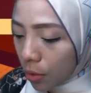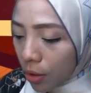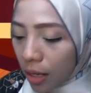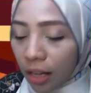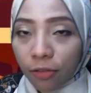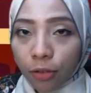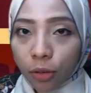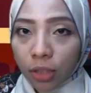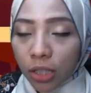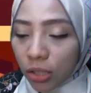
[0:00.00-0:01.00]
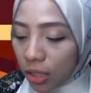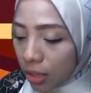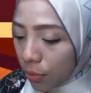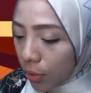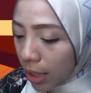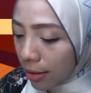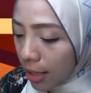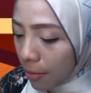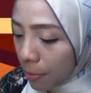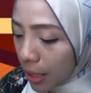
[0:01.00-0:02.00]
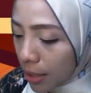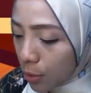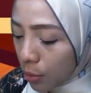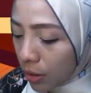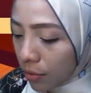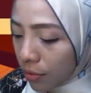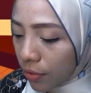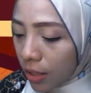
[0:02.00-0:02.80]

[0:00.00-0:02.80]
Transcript: half rotation 180 plus width